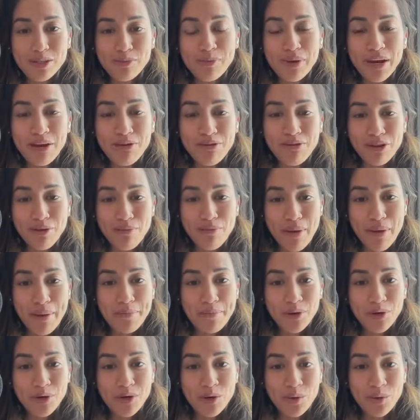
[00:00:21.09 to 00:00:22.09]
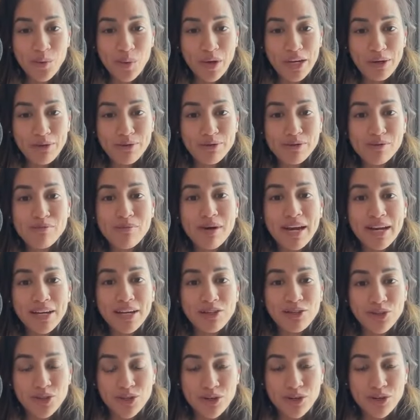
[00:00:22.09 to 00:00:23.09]
but I remember when it was my
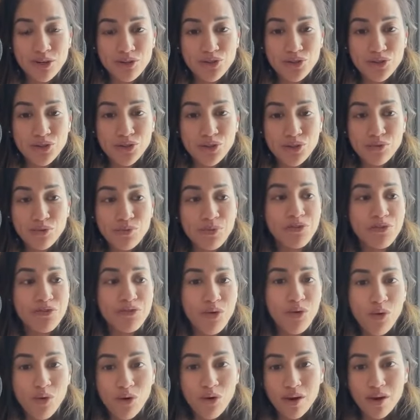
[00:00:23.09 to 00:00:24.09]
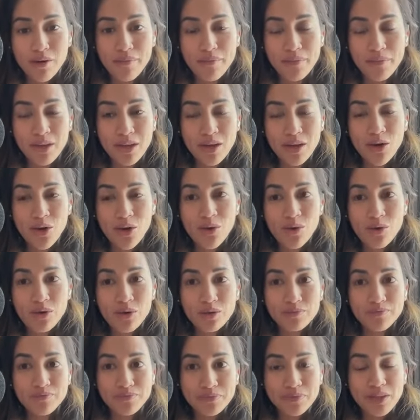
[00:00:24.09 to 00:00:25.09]
turn to perform
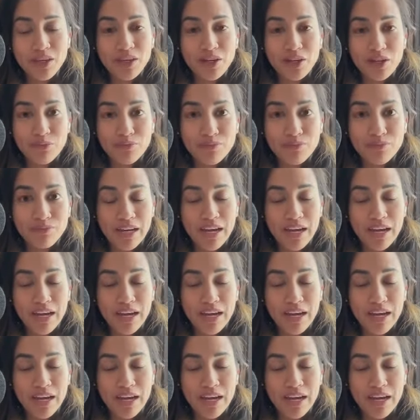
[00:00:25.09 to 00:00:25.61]
or, you know,